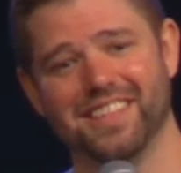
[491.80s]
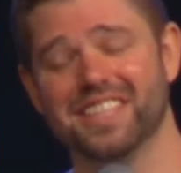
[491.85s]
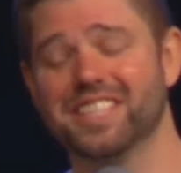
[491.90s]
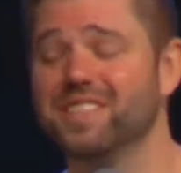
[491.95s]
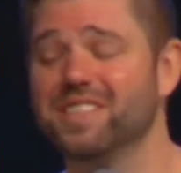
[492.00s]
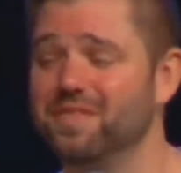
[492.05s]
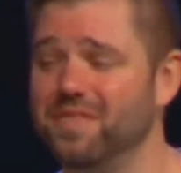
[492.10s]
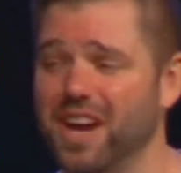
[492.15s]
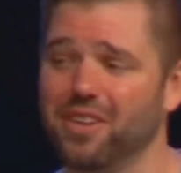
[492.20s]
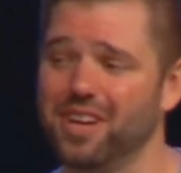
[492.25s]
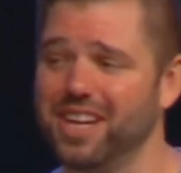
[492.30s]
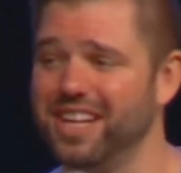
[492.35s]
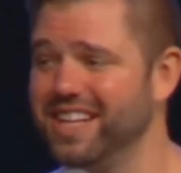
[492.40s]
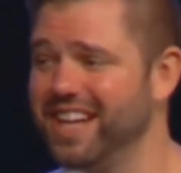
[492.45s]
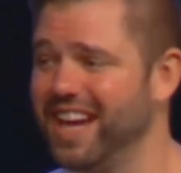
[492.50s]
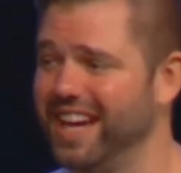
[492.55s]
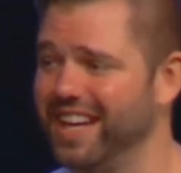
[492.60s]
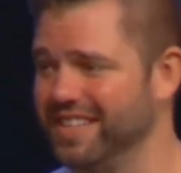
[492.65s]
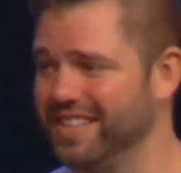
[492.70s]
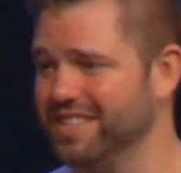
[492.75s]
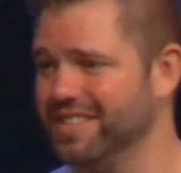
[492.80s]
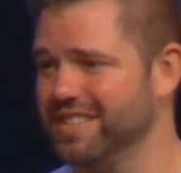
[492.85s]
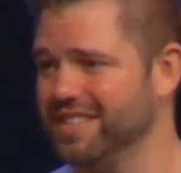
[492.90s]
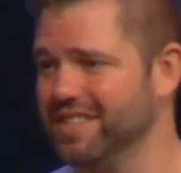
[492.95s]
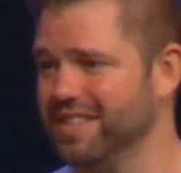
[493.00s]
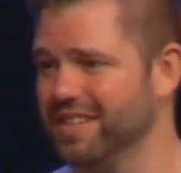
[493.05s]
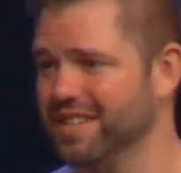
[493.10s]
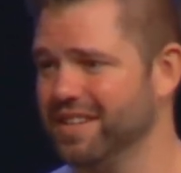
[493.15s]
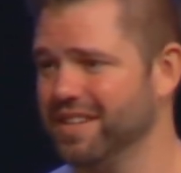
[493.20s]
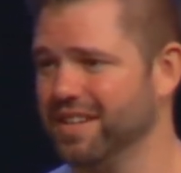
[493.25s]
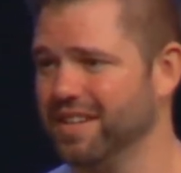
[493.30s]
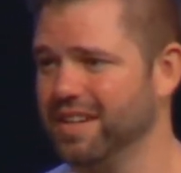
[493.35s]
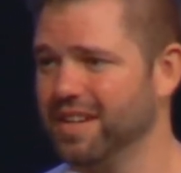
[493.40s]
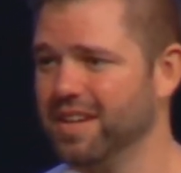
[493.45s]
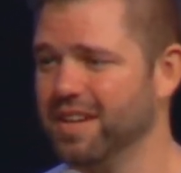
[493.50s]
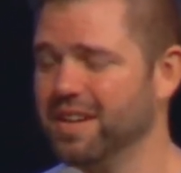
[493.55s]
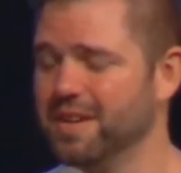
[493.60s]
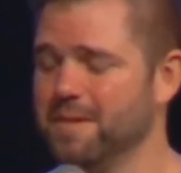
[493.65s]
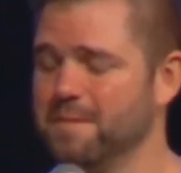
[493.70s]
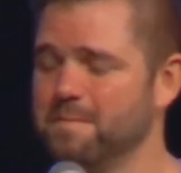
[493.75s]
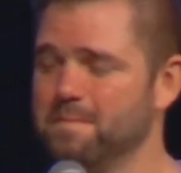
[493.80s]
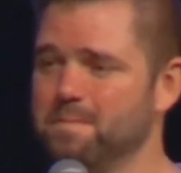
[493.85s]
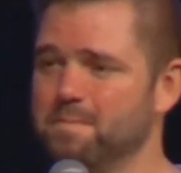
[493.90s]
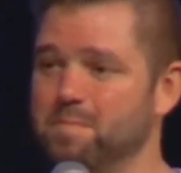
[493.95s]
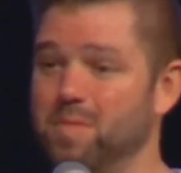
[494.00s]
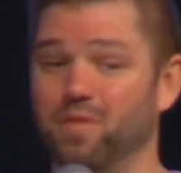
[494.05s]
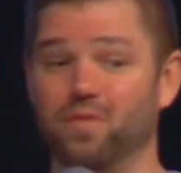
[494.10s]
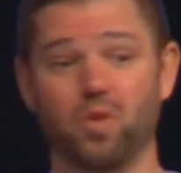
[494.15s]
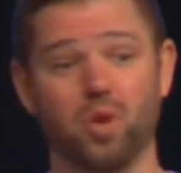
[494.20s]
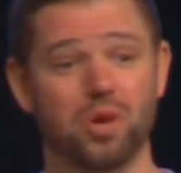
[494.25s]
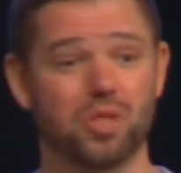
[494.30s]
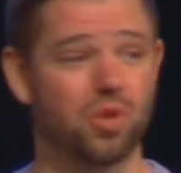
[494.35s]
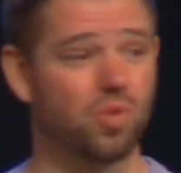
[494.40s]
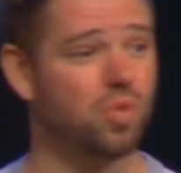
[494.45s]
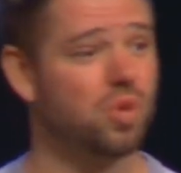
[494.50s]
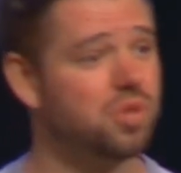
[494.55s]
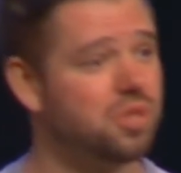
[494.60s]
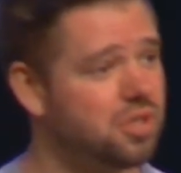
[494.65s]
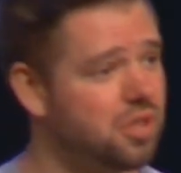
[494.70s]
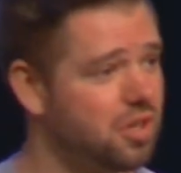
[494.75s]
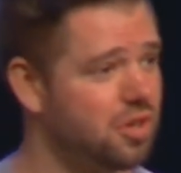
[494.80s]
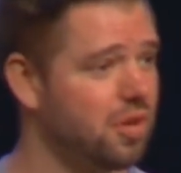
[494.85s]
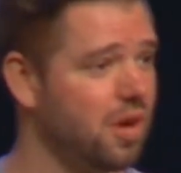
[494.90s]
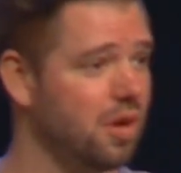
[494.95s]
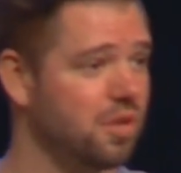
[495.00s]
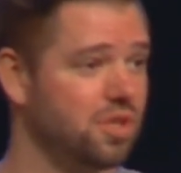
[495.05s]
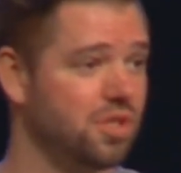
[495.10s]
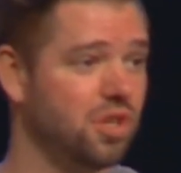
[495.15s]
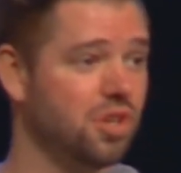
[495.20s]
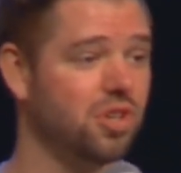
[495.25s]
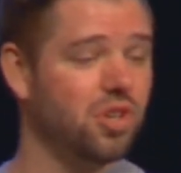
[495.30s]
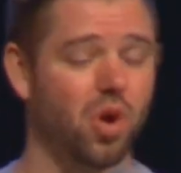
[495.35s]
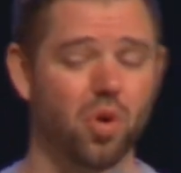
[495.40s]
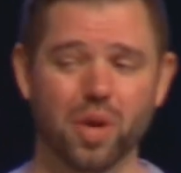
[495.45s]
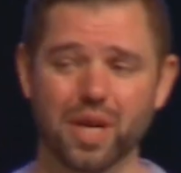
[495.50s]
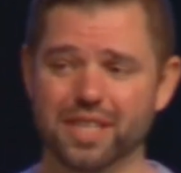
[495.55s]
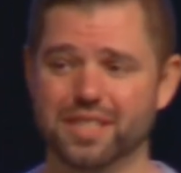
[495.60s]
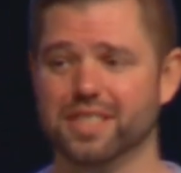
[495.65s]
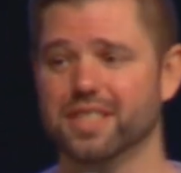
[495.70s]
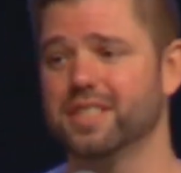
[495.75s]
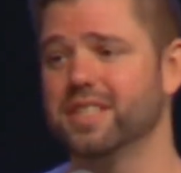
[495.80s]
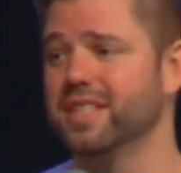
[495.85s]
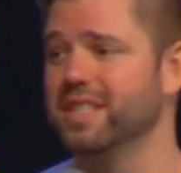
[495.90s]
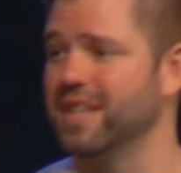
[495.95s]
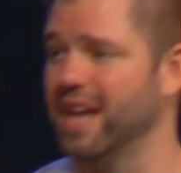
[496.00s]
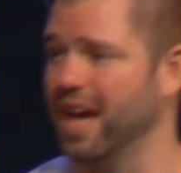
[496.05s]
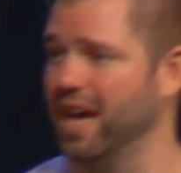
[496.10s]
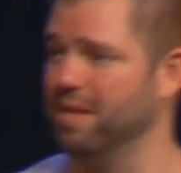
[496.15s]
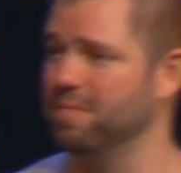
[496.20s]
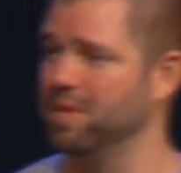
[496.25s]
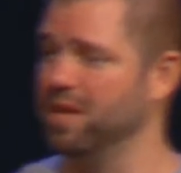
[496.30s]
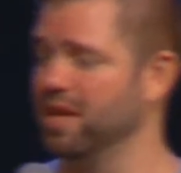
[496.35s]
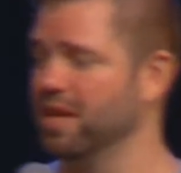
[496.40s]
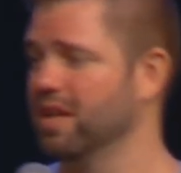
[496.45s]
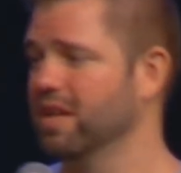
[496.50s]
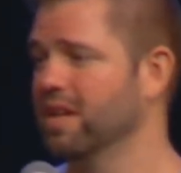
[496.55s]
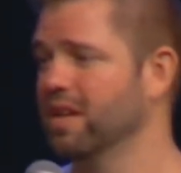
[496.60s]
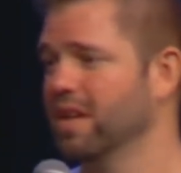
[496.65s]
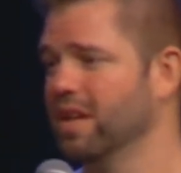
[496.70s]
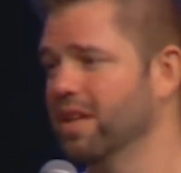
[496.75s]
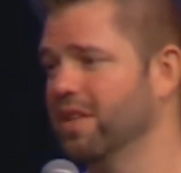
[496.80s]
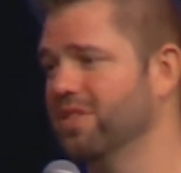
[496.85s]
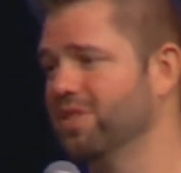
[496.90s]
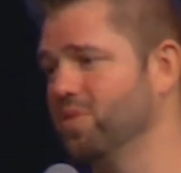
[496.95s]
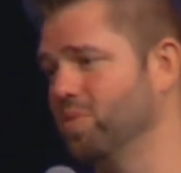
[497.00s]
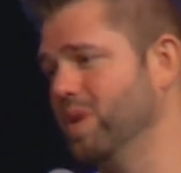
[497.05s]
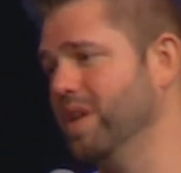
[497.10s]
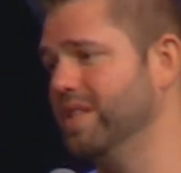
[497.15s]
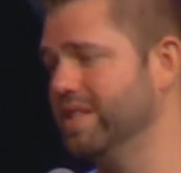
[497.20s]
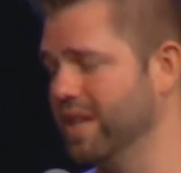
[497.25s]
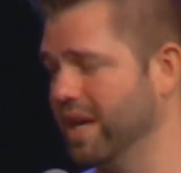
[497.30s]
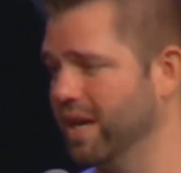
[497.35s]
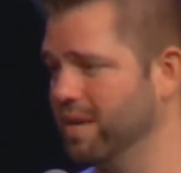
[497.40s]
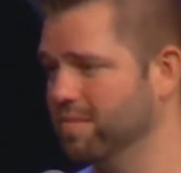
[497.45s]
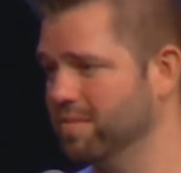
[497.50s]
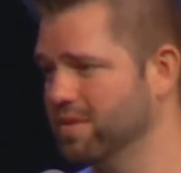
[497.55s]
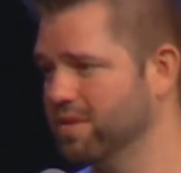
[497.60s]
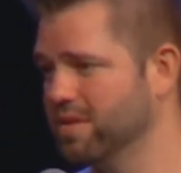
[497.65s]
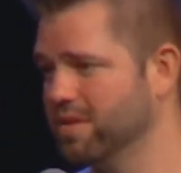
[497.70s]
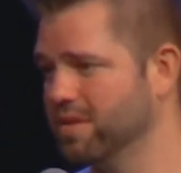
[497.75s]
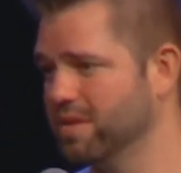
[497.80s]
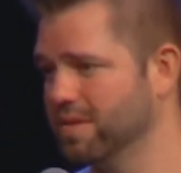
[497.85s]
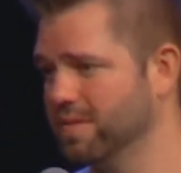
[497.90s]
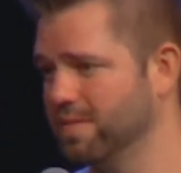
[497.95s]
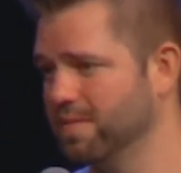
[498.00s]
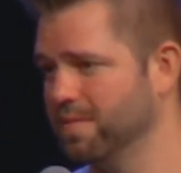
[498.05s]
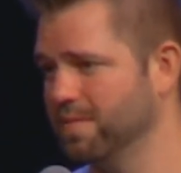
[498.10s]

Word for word: This very night, before the rooster crows, you're going to deny me three times.